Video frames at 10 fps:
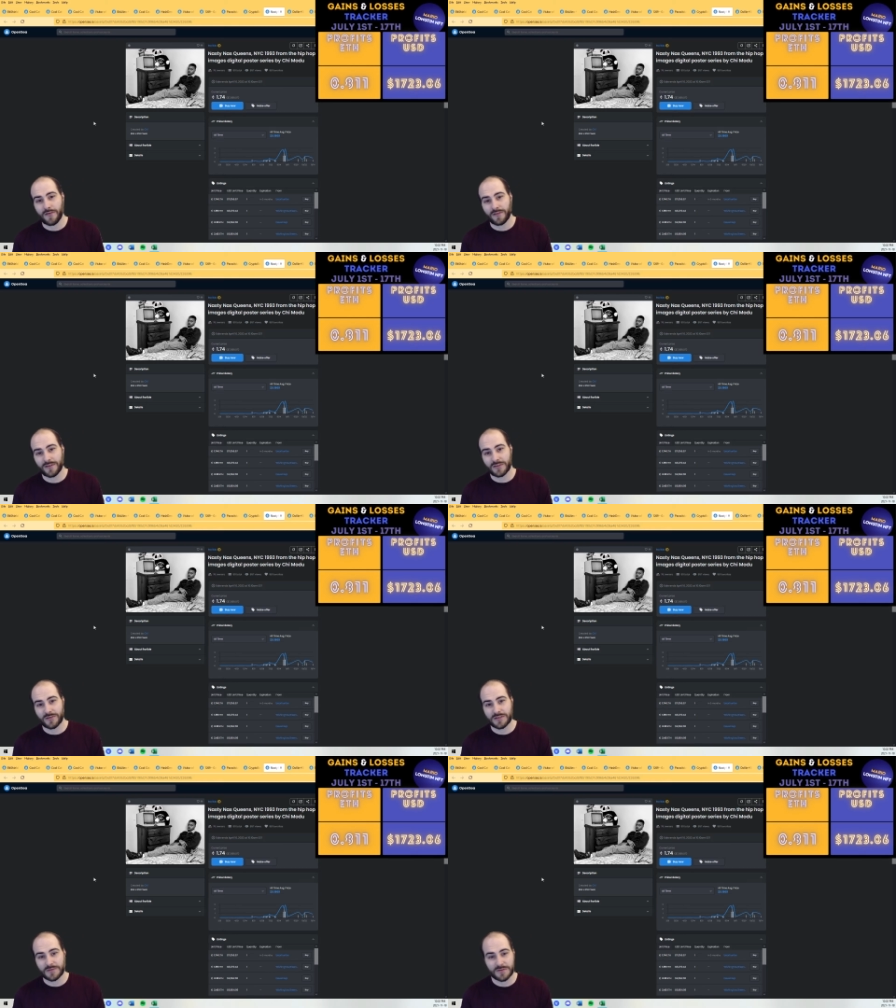So
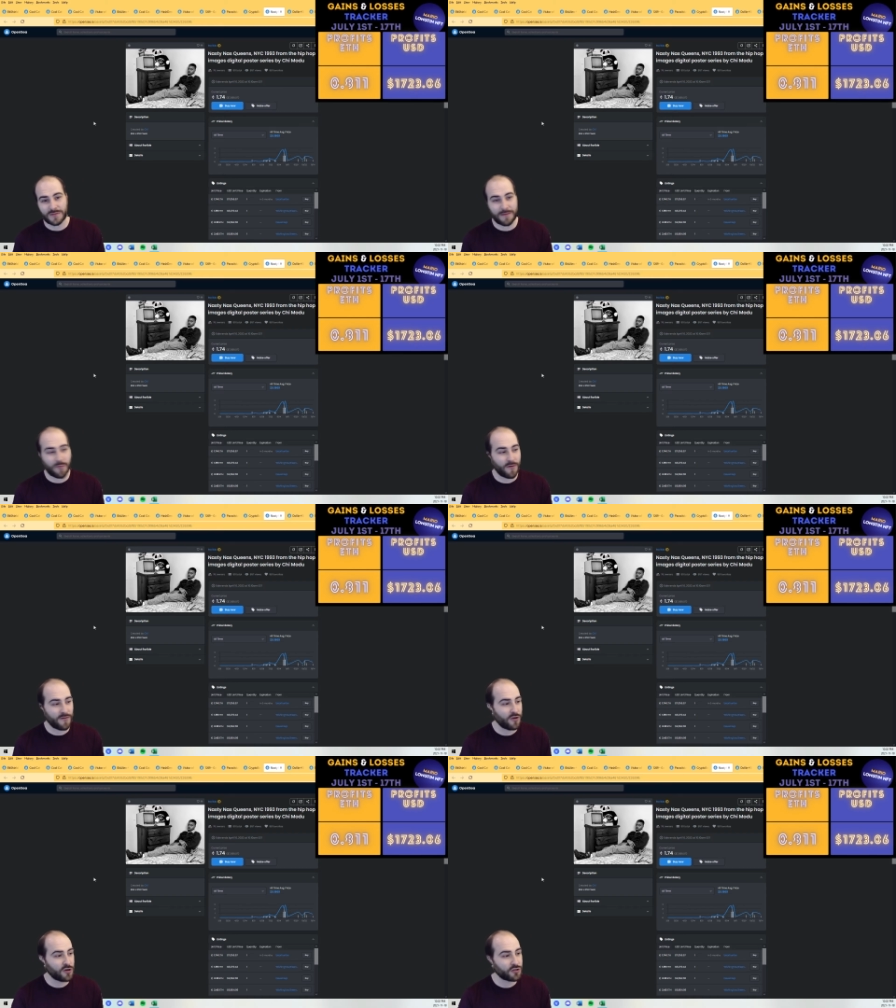this was like more of a
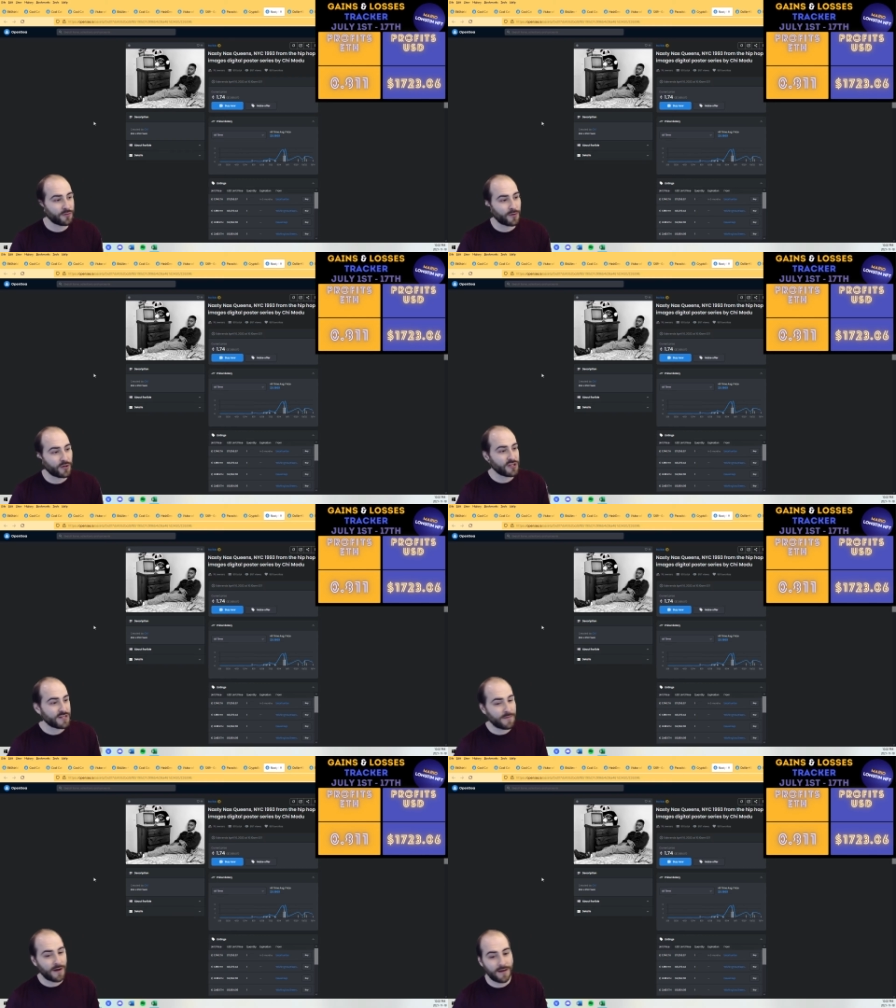long term purchase,
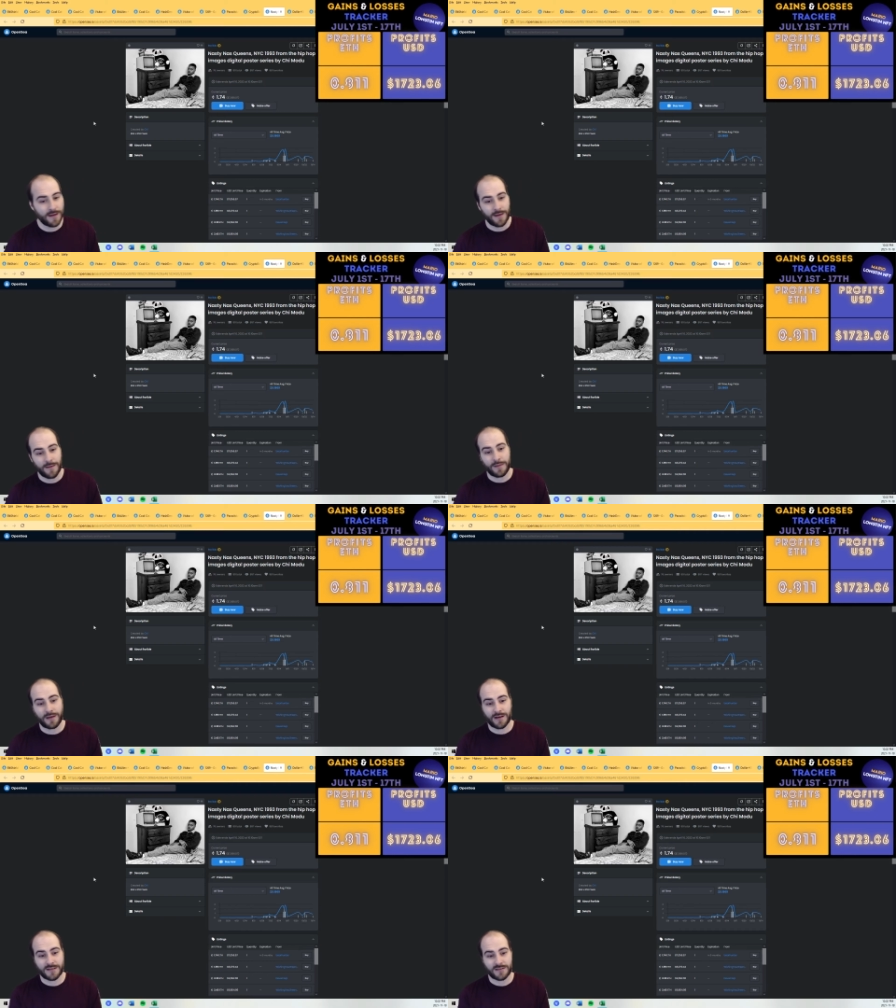but
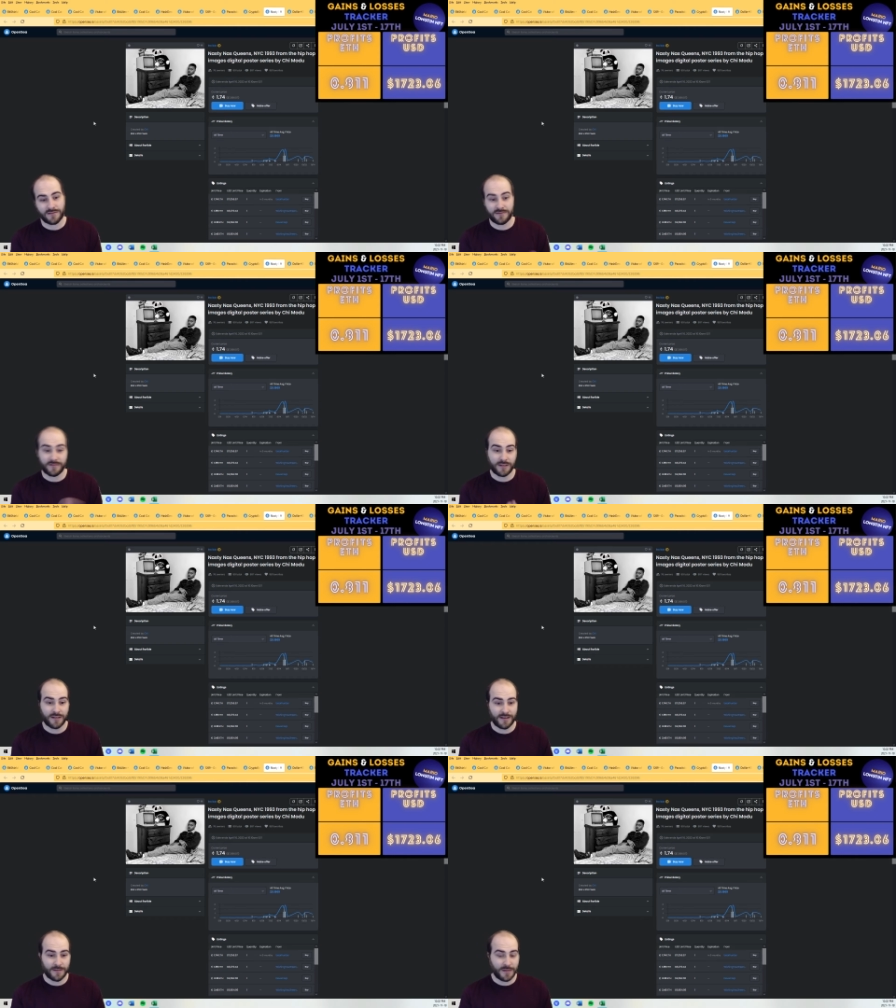because
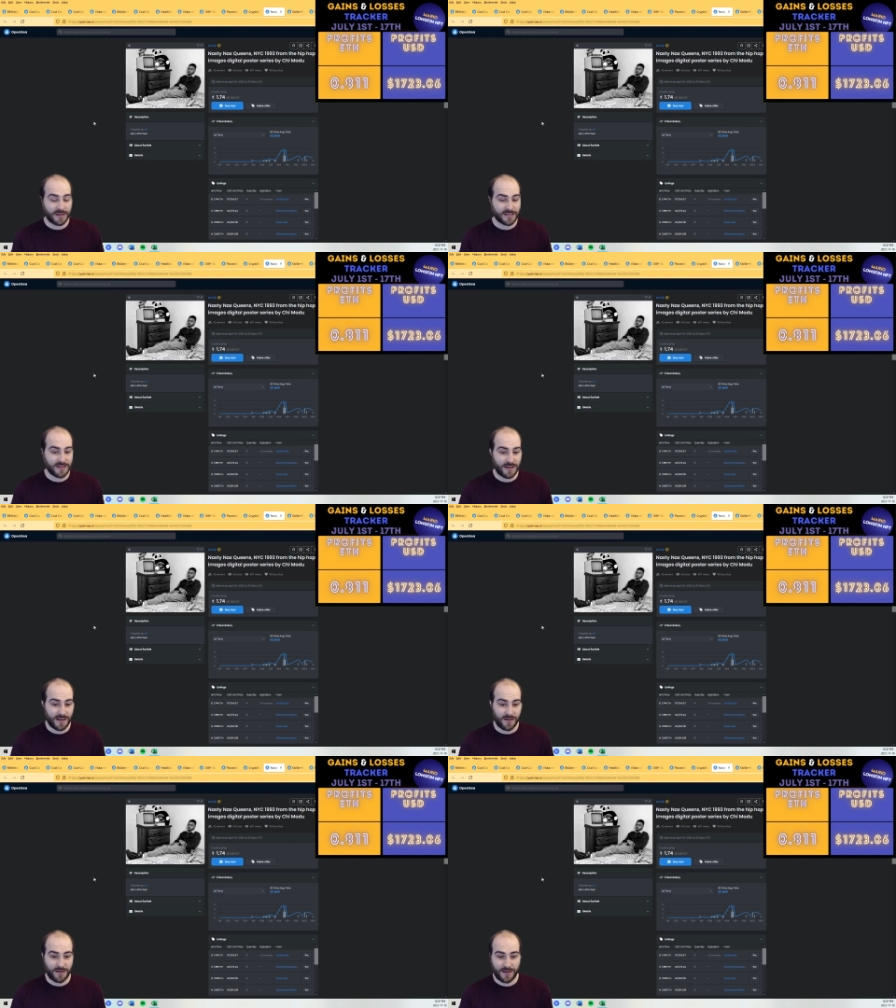
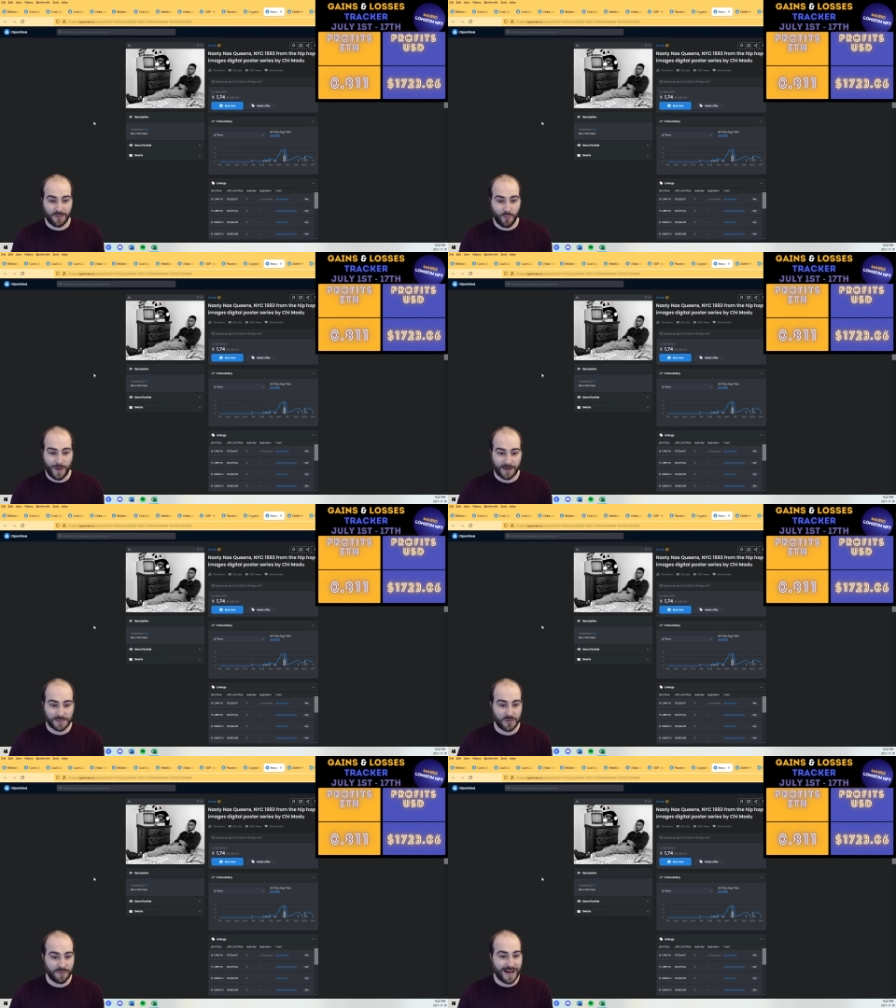it went up so
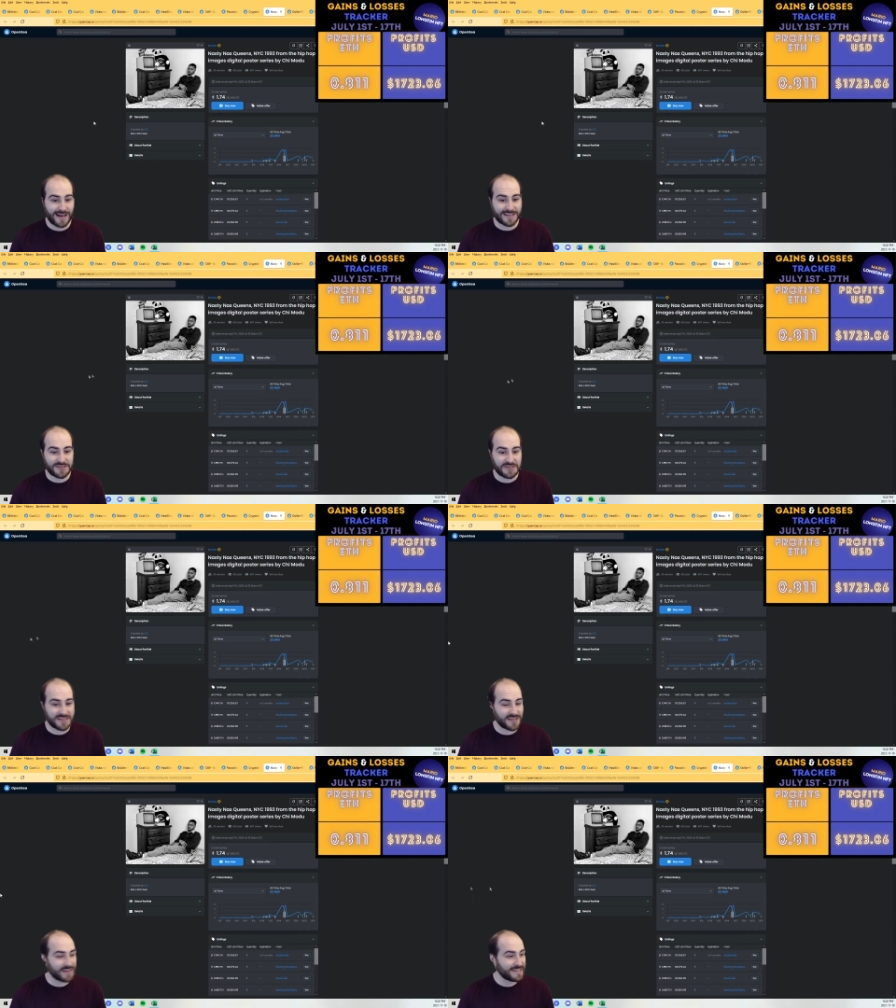fast, I just
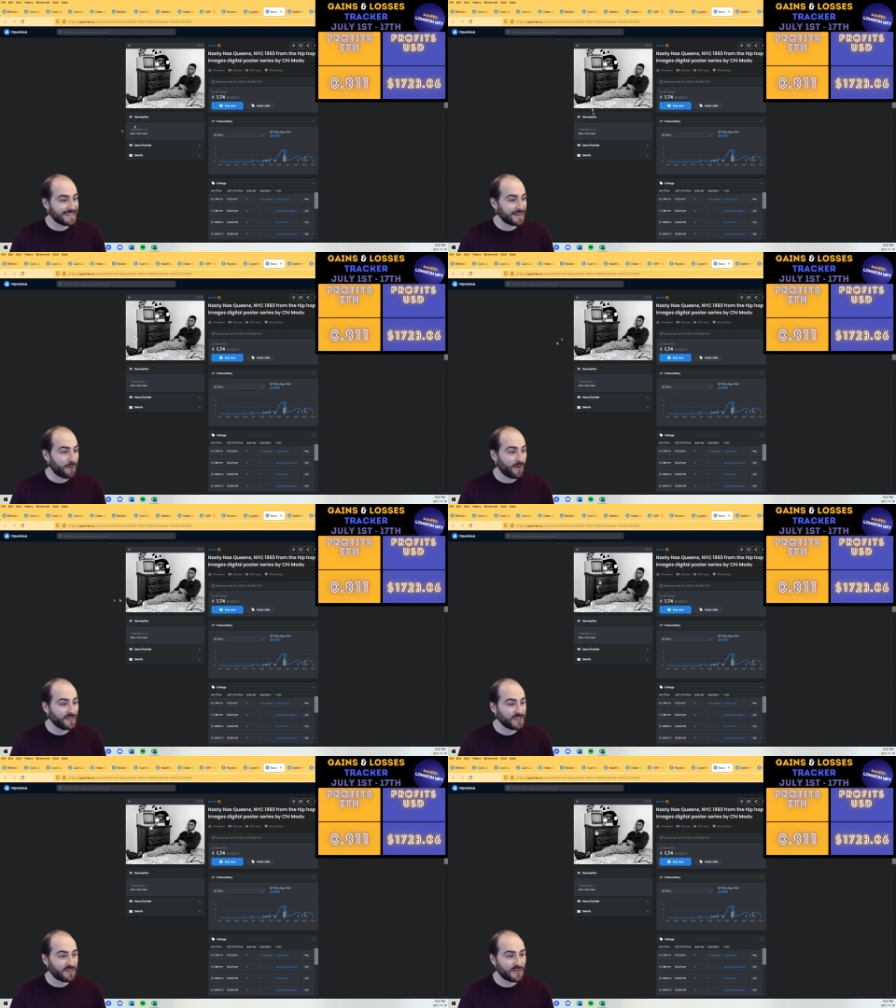decided to take profits
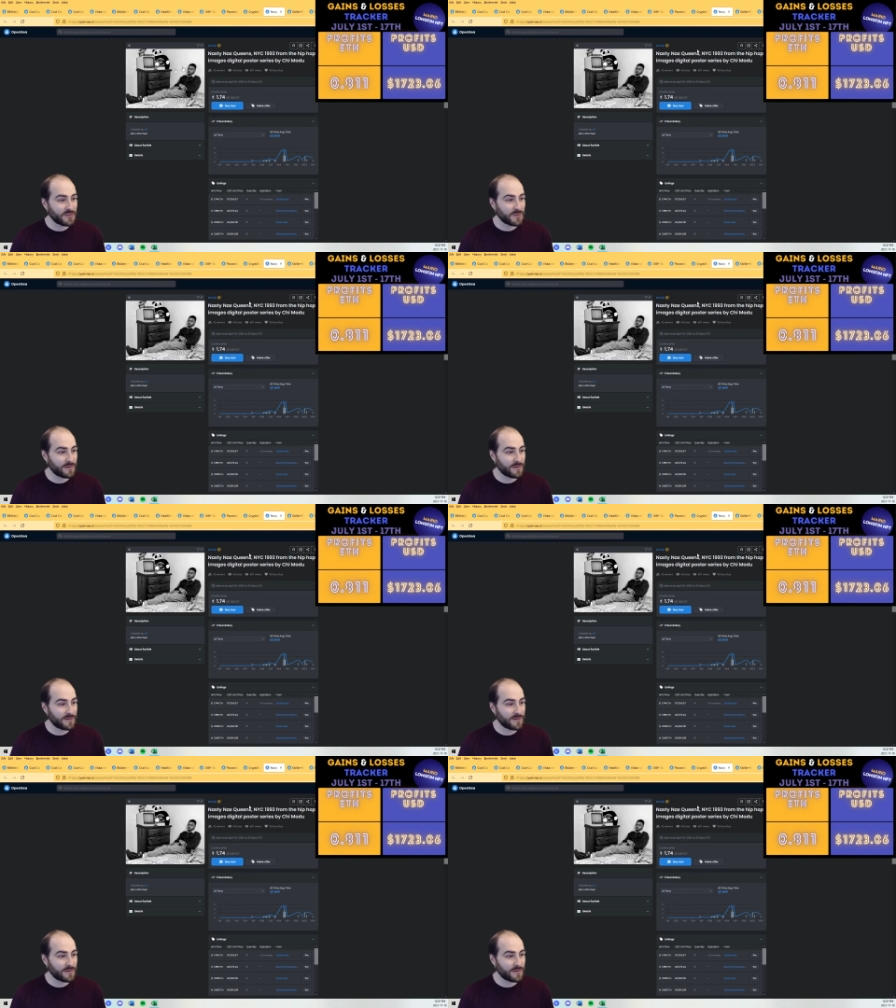on this one.